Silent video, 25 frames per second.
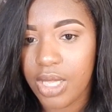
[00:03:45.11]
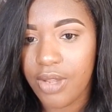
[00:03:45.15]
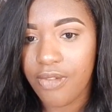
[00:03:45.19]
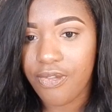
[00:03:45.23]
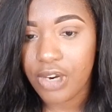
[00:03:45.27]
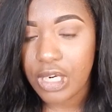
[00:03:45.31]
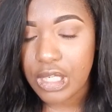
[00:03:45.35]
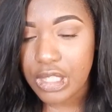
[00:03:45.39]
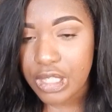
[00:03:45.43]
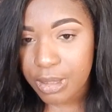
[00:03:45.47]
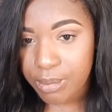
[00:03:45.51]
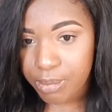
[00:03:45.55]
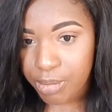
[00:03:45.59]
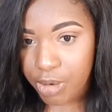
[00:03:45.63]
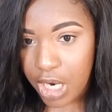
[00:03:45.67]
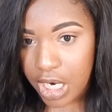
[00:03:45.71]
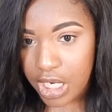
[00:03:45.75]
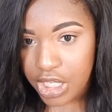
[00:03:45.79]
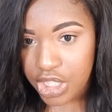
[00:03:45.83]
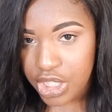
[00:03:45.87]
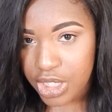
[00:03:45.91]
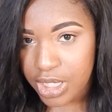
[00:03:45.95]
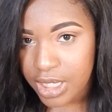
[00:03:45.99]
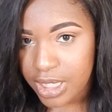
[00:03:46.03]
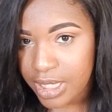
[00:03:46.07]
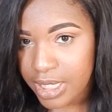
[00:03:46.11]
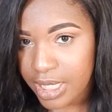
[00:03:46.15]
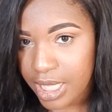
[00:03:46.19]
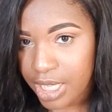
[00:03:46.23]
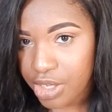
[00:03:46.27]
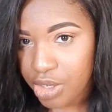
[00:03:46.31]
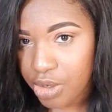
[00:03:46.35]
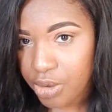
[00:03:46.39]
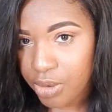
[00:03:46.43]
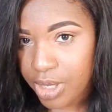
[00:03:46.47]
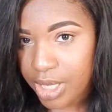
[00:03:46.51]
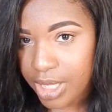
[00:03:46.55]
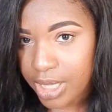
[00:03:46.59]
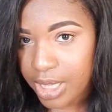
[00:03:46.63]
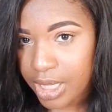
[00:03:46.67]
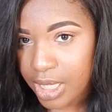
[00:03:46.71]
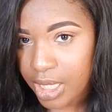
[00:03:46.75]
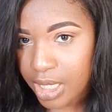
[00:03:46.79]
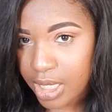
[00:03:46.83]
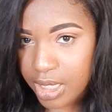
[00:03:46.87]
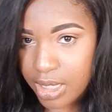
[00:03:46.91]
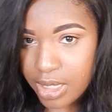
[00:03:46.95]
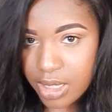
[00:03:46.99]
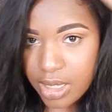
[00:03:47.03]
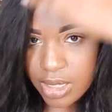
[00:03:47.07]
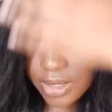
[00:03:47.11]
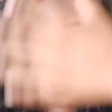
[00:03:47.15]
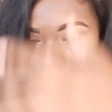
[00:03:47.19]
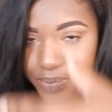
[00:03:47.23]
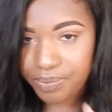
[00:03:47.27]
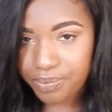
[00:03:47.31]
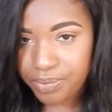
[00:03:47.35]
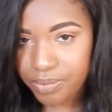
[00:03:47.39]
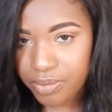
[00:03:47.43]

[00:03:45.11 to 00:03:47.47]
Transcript: first impressions, then you'll get this